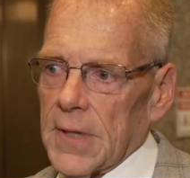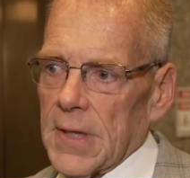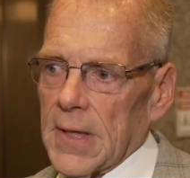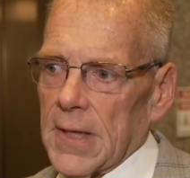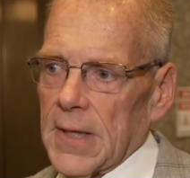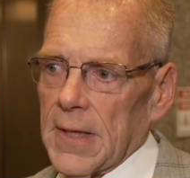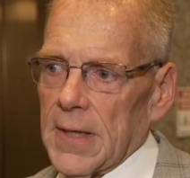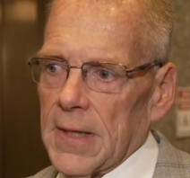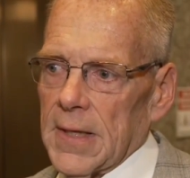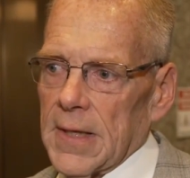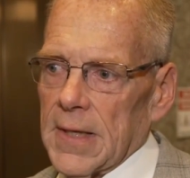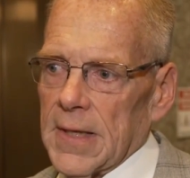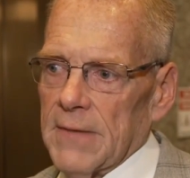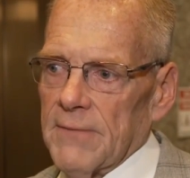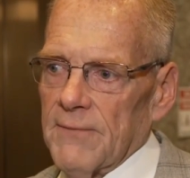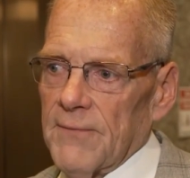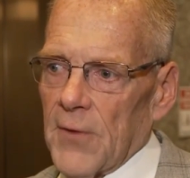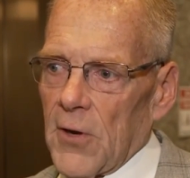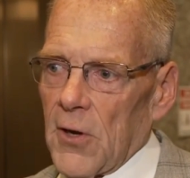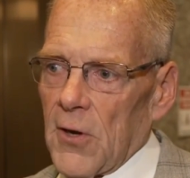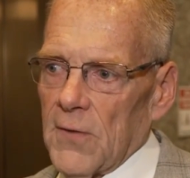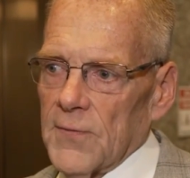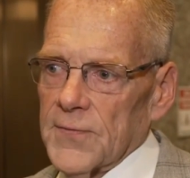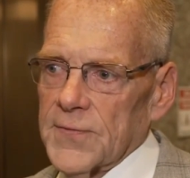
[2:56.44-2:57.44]
uh,
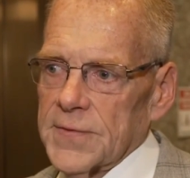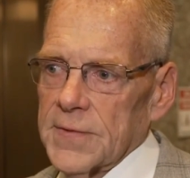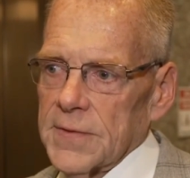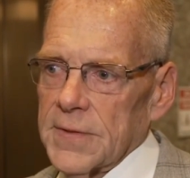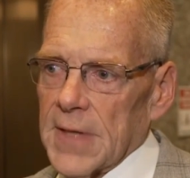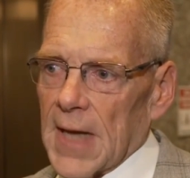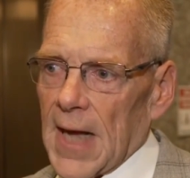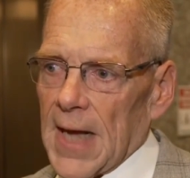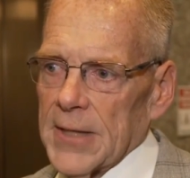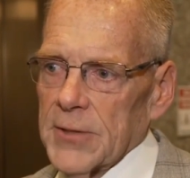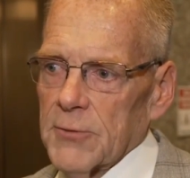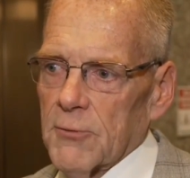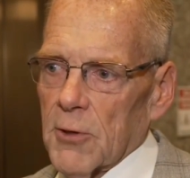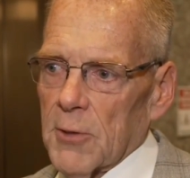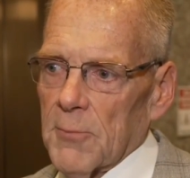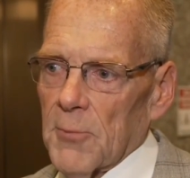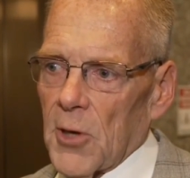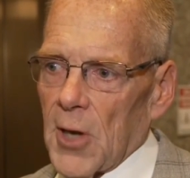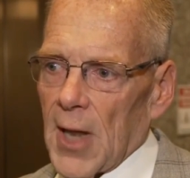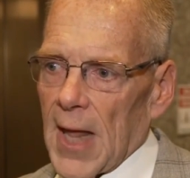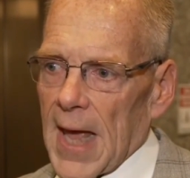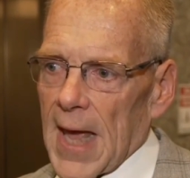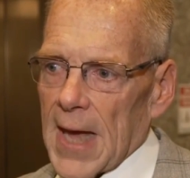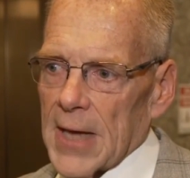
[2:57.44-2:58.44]
involves
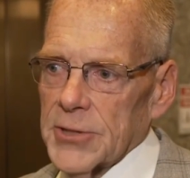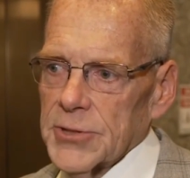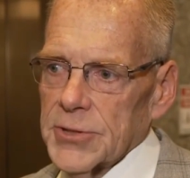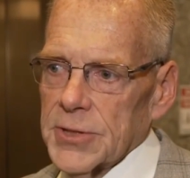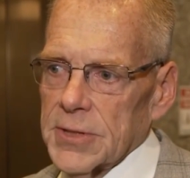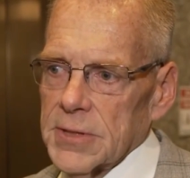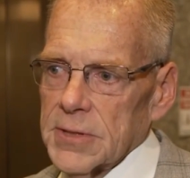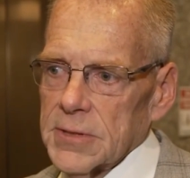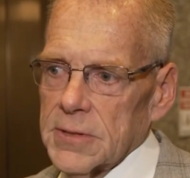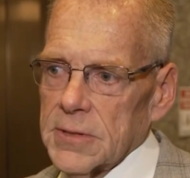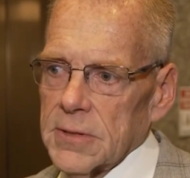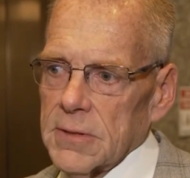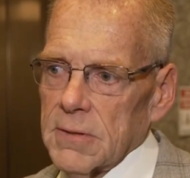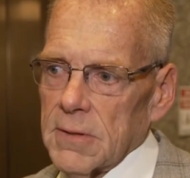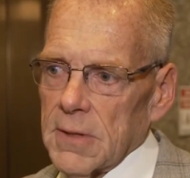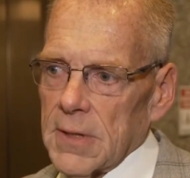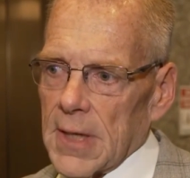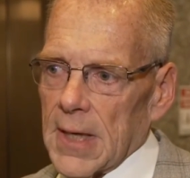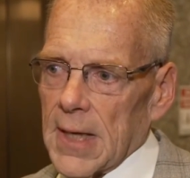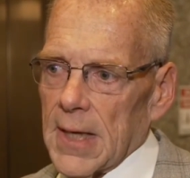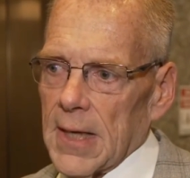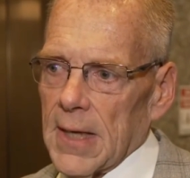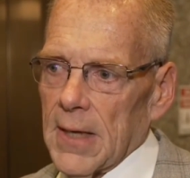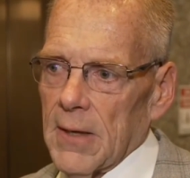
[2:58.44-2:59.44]
non-criminal actions
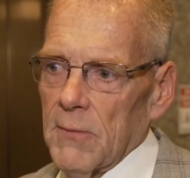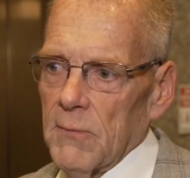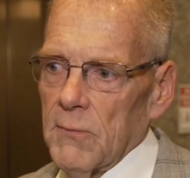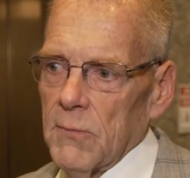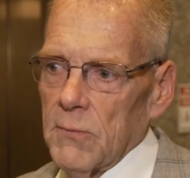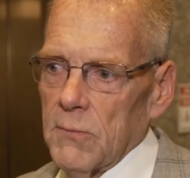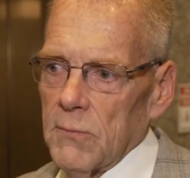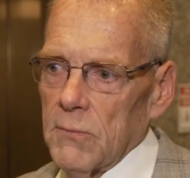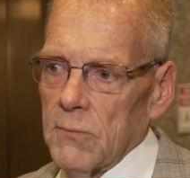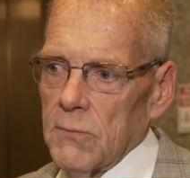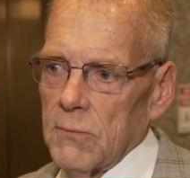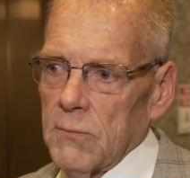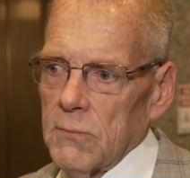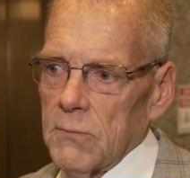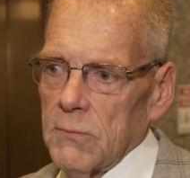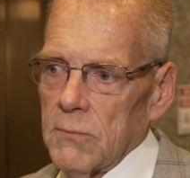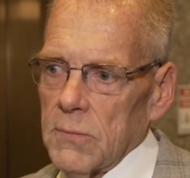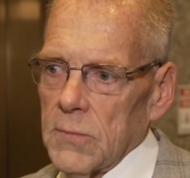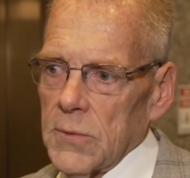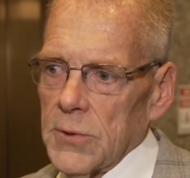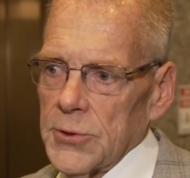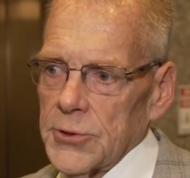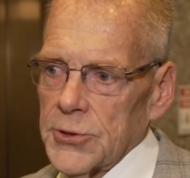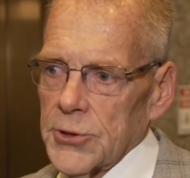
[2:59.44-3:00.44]
uh,
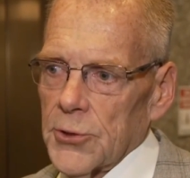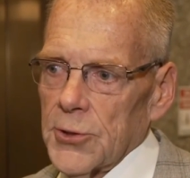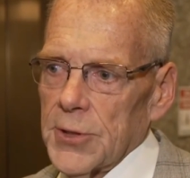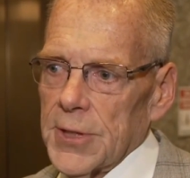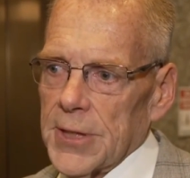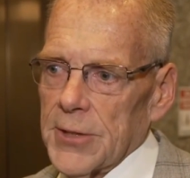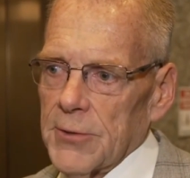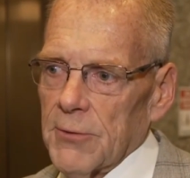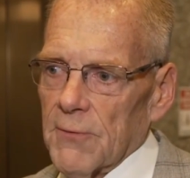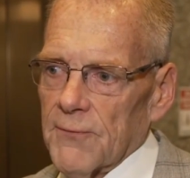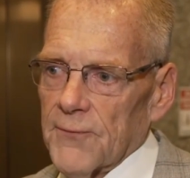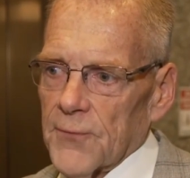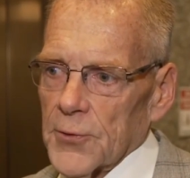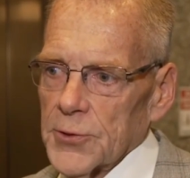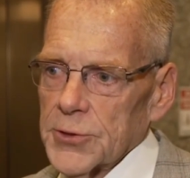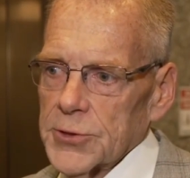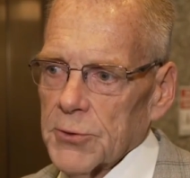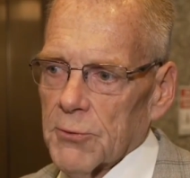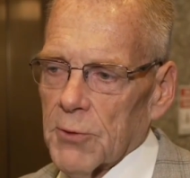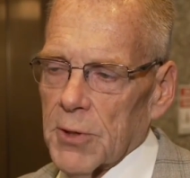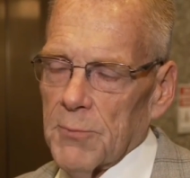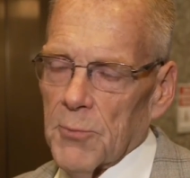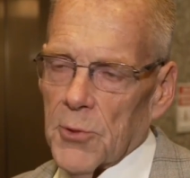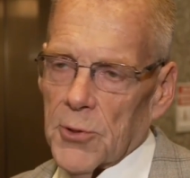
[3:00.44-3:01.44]
turned into a
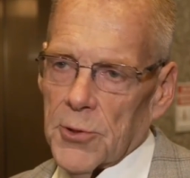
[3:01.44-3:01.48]
first-degree